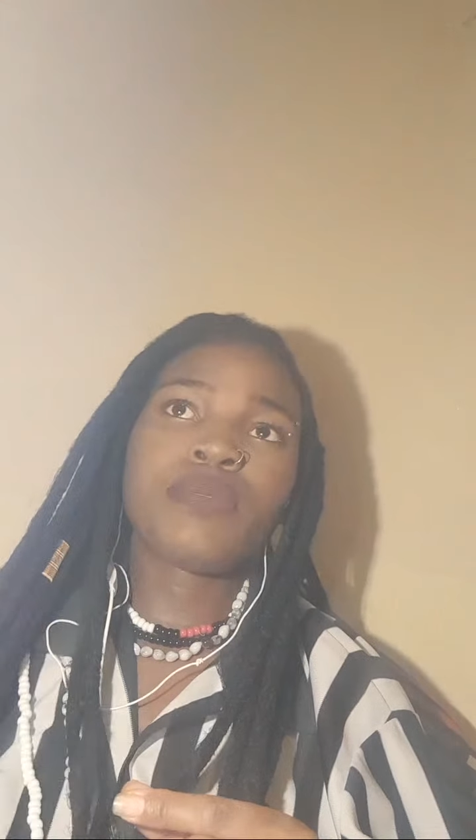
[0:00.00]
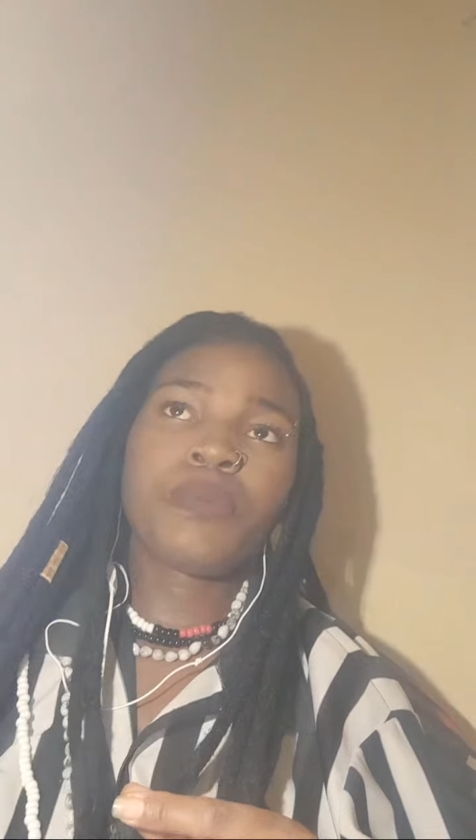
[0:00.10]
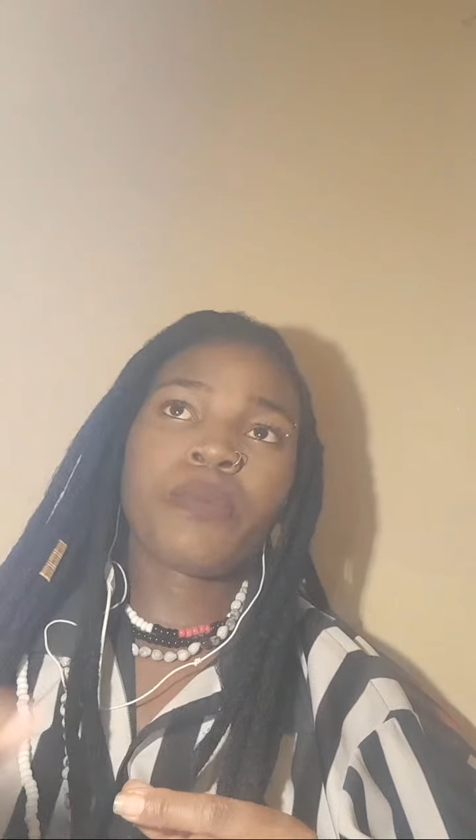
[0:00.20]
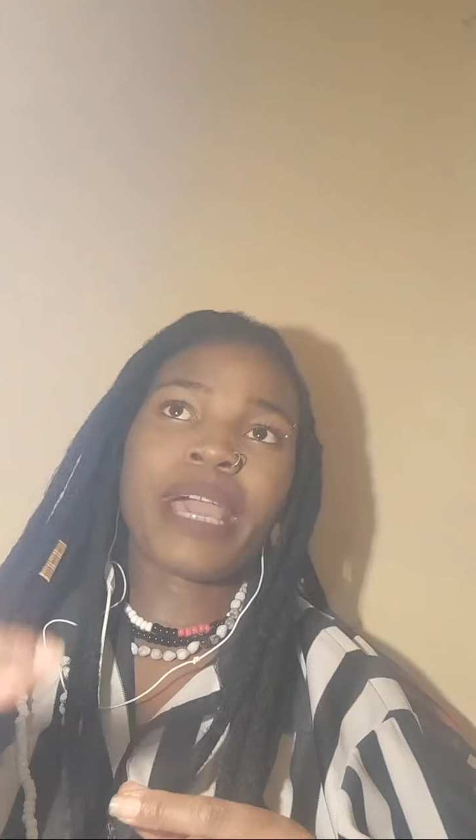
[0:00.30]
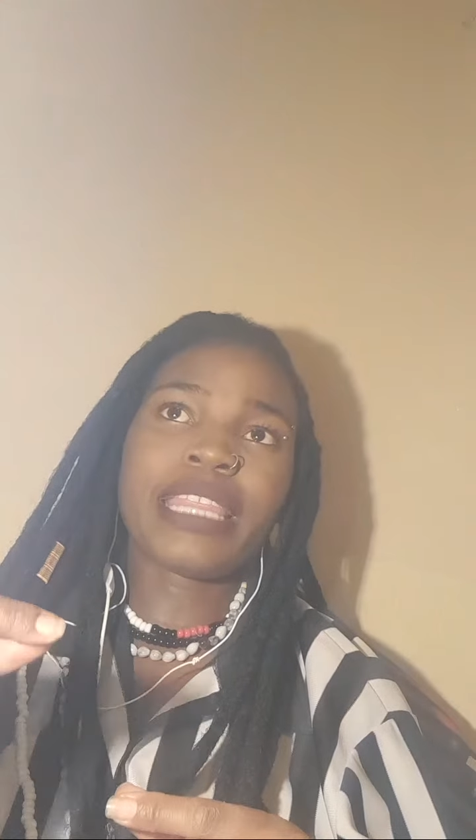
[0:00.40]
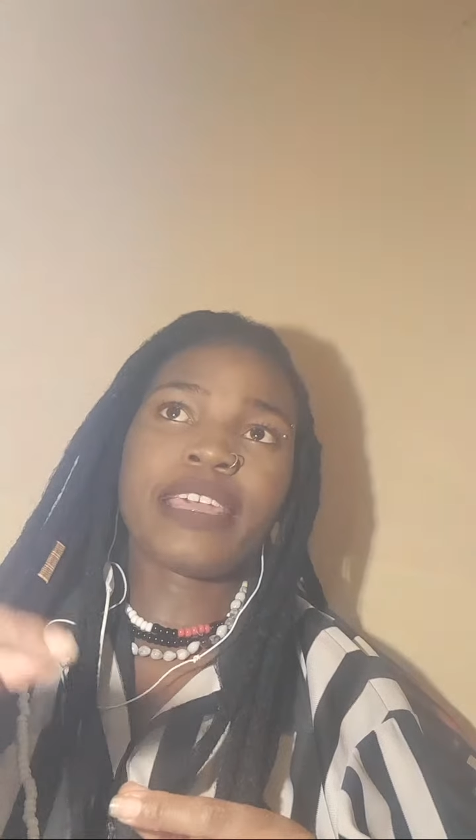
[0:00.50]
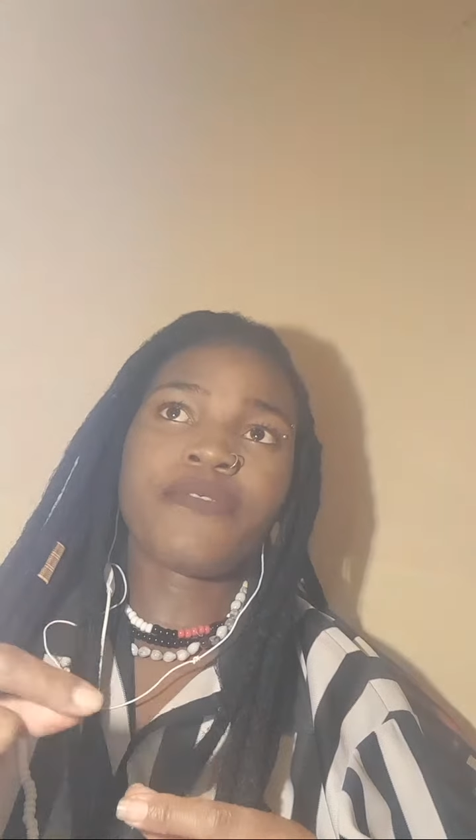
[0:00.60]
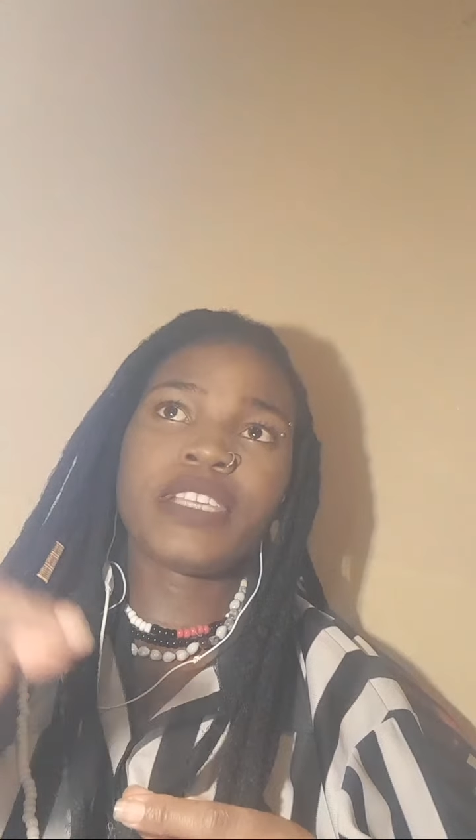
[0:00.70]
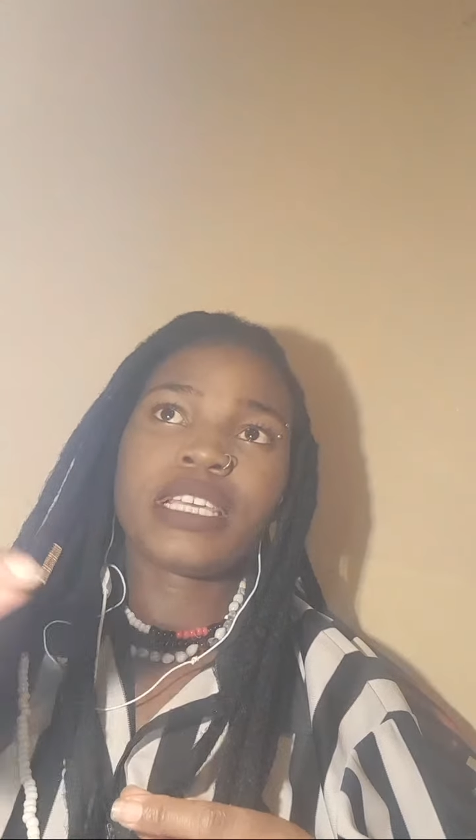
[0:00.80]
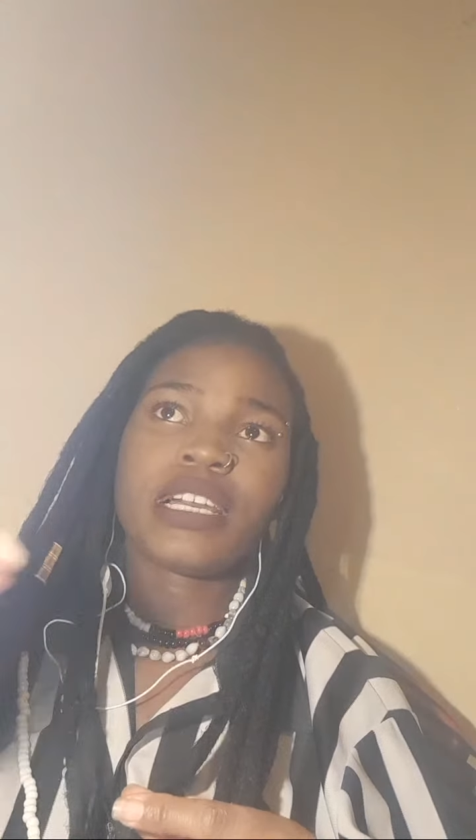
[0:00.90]
people by their
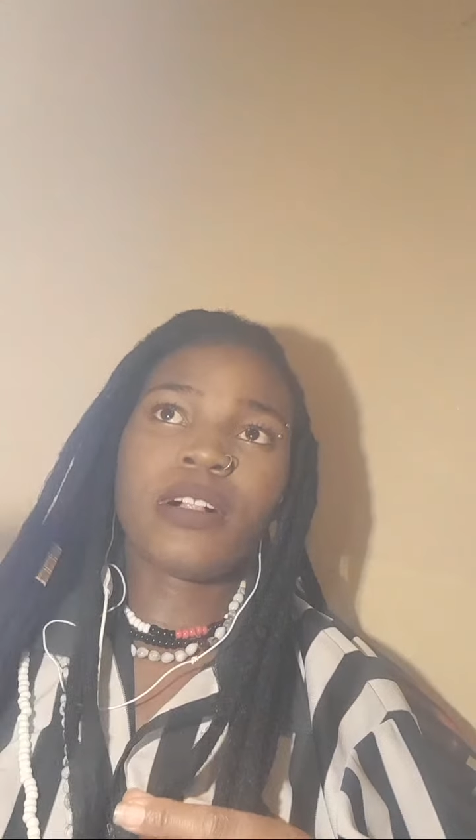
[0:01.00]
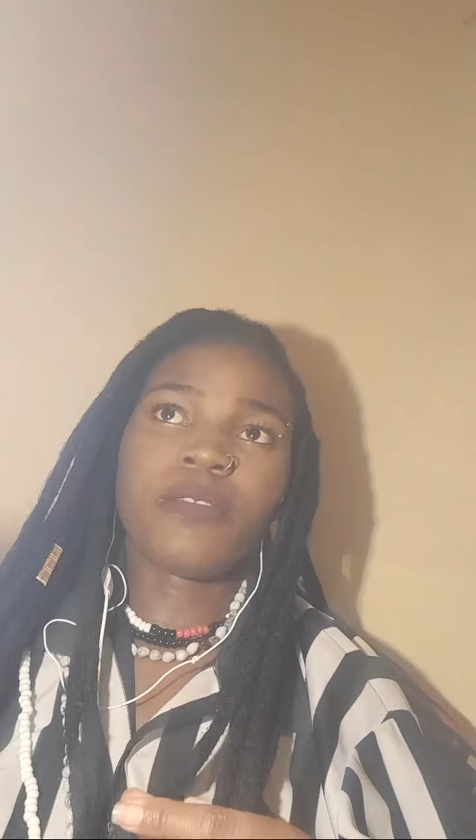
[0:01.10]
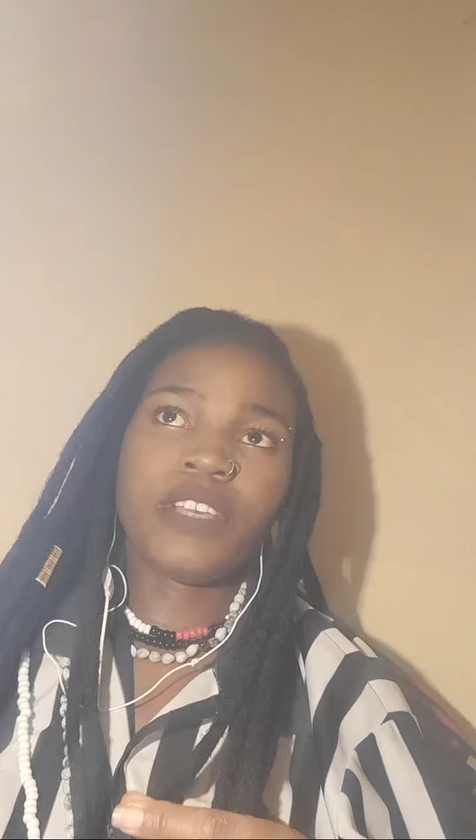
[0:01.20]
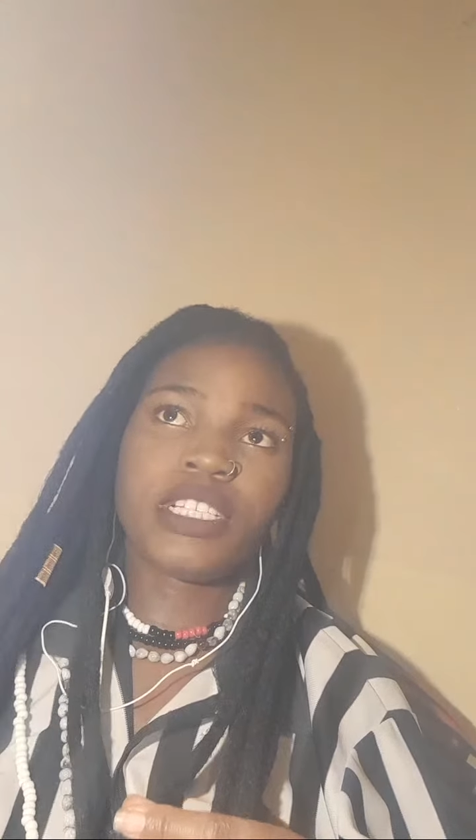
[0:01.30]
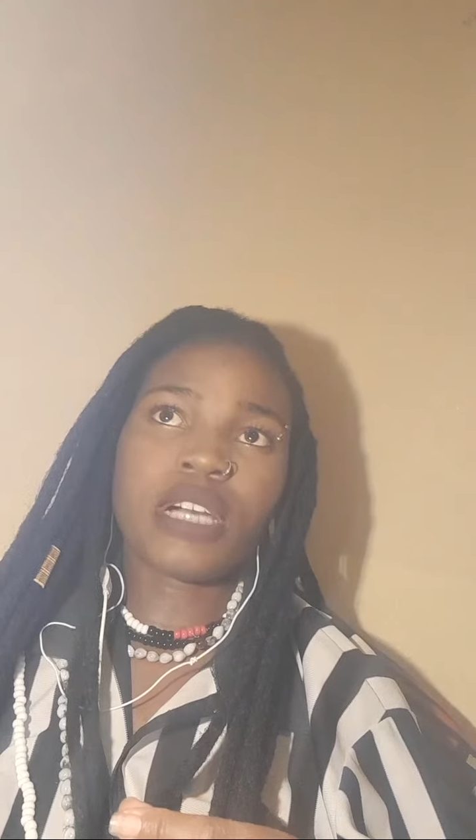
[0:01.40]
physical features.